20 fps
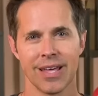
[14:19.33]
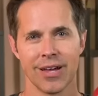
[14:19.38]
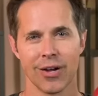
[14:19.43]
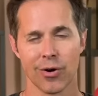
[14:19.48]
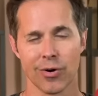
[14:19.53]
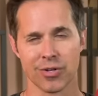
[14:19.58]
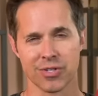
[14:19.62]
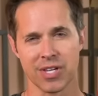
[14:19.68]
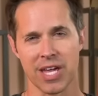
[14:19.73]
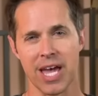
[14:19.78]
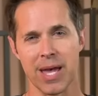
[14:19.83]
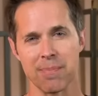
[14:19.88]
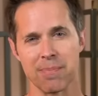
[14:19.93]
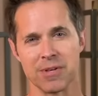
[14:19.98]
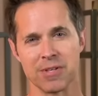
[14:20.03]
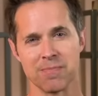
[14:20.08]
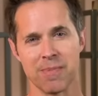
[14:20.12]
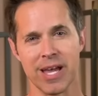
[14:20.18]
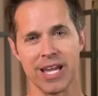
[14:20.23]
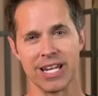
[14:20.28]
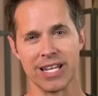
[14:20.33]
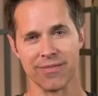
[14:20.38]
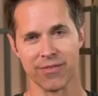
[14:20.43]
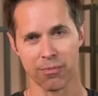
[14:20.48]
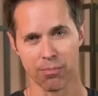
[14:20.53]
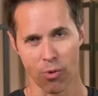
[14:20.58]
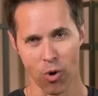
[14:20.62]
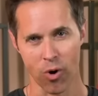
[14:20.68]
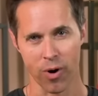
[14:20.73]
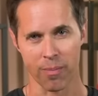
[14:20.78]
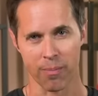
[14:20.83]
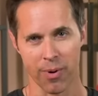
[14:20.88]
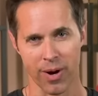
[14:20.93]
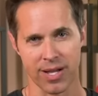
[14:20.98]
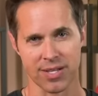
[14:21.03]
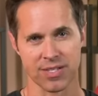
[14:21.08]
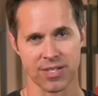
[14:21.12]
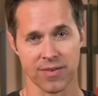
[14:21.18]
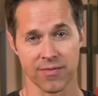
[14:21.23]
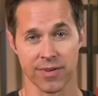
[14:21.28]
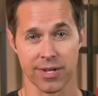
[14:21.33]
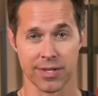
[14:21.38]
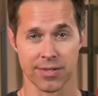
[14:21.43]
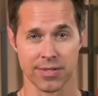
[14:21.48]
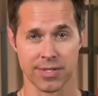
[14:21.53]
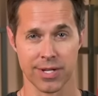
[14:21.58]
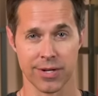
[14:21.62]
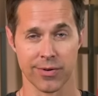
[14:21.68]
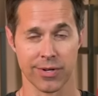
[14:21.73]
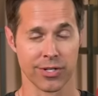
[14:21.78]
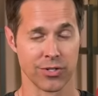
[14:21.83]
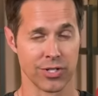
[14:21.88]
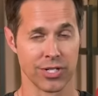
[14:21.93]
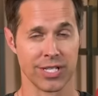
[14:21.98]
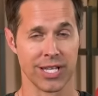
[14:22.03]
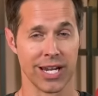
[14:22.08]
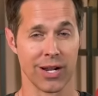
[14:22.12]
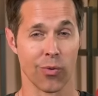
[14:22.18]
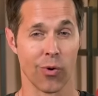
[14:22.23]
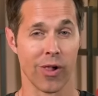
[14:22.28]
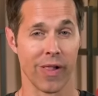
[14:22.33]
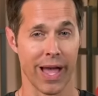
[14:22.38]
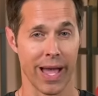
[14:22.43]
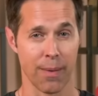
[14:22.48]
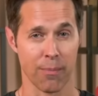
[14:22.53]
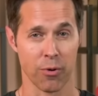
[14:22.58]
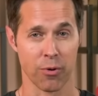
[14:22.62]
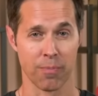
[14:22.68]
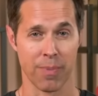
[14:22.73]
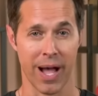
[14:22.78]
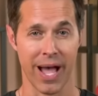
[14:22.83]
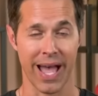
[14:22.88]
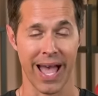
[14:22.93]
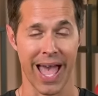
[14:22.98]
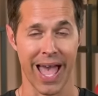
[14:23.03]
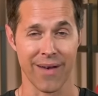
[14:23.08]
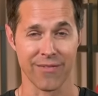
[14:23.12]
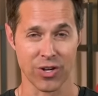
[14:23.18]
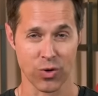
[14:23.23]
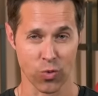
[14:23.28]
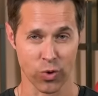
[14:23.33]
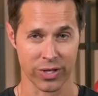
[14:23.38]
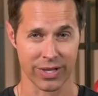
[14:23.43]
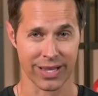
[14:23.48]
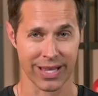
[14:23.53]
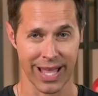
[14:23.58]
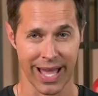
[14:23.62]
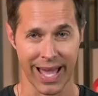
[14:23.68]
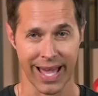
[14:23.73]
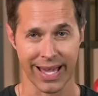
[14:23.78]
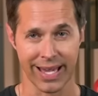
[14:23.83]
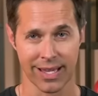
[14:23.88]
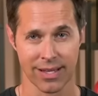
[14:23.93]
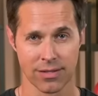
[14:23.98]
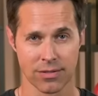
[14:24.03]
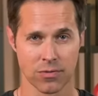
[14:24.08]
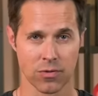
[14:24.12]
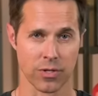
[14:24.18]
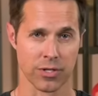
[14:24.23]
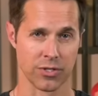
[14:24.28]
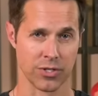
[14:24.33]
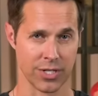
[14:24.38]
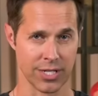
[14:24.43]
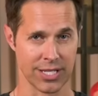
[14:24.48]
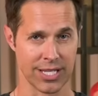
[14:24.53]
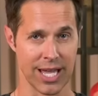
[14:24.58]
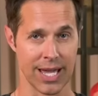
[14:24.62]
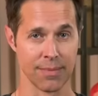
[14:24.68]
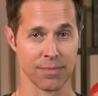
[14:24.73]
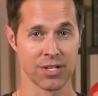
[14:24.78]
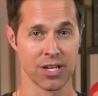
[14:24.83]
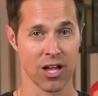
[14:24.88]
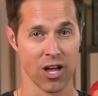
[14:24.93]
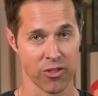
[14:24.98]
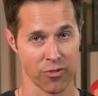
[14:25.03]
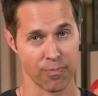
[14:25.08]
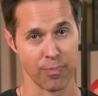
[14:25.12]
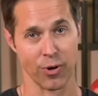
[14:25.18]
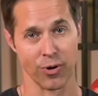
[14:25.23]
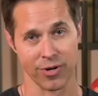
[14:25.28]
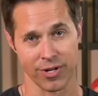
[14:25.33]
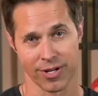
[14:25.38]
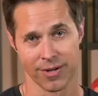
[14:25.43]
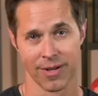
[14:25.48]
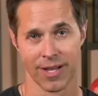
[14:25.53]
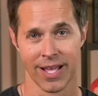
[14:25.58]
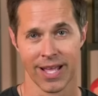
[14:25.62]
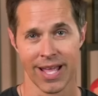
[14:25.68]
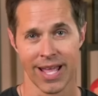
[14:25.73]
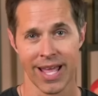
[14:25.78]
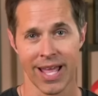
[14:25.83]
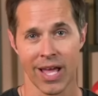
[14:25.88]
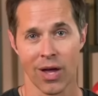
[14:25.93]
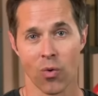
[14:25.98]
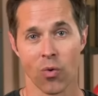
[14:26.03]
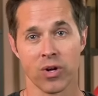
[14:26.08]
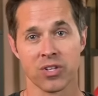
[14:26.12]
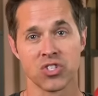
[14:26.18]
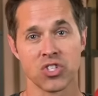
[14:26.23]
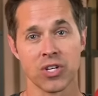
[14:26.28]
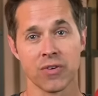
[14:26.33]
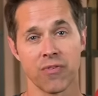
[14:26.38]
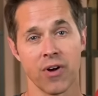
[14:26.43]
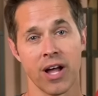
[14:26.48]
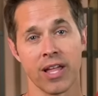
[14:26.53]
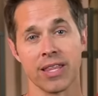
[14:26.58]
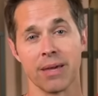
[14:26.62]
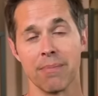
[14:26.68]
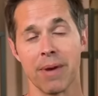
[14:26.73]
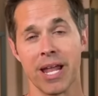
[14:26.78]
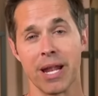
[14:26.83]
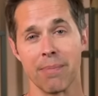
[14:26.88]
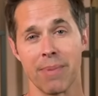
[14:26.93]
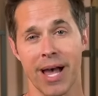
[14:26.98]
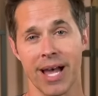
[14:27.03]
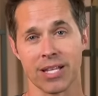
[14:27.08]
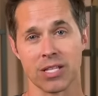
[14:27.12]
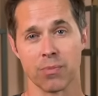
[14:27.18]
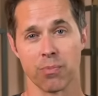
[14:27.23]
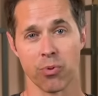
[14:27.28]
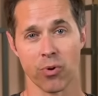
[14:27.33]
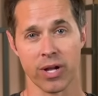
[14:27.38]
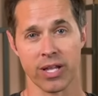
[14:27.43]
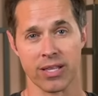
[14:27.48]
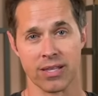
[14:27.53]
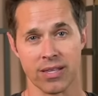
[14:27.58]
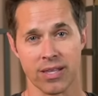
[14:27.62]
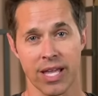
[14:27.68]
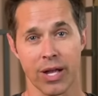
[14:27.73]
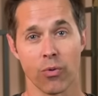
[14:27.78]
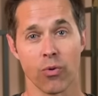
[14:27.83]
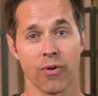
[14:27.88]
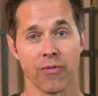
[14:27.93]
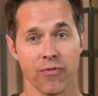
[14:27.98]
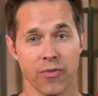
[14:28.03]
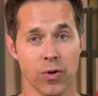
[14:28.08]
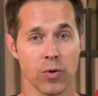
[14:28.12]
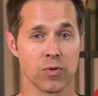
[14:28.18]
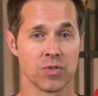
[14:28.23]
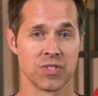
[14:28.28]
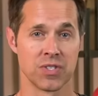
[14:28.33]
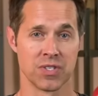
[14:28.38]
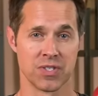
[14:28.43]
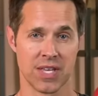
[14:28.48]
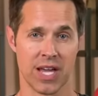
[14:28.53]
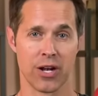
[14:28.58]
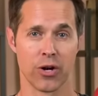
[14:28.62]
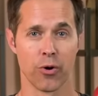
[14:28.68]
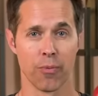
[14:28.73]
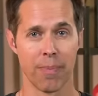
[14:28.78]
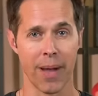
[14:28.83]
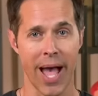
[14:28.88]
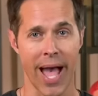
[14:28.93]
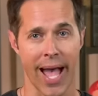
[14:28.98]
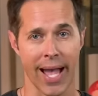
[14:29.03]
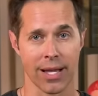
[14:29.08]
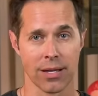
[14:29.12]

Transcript: Her escape is made even more impressive considering she did it while hampered by a heavy wooden leg, one she'd named Cuthbert. Once she finally made it back to Britain, they refused to send her back,